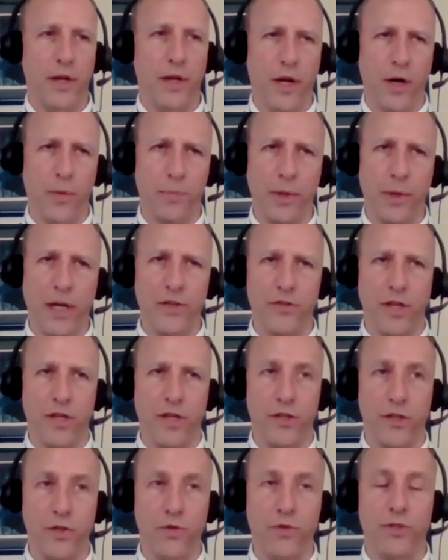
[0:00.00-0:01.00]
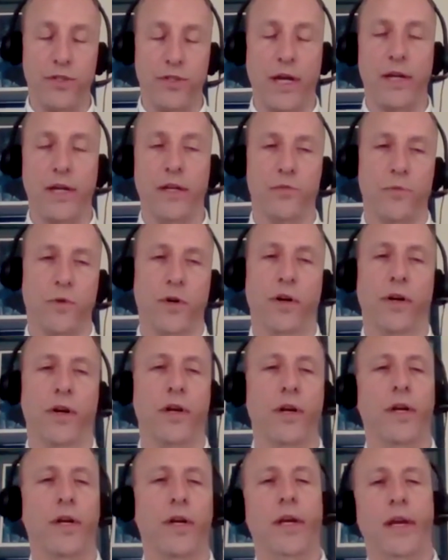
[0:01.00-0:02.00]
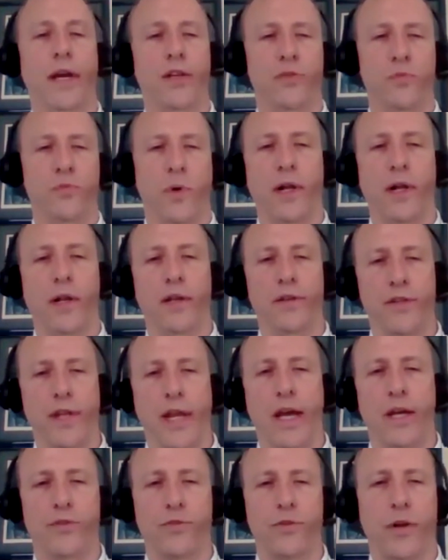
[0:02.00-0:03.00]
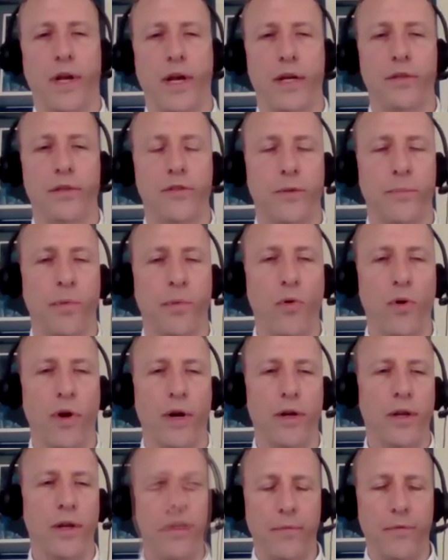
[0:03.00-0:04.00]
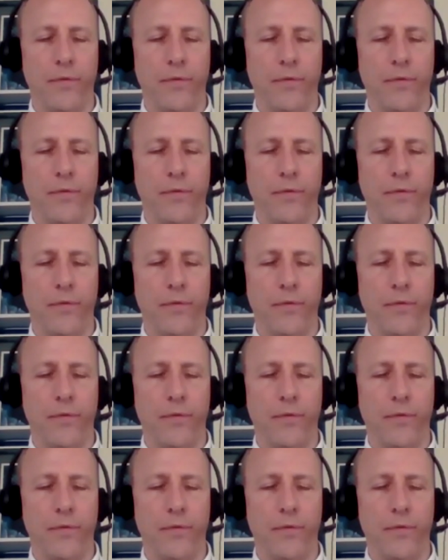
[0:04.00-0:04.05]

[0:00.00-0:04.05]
airplanes that do science work as well as the astronaut support,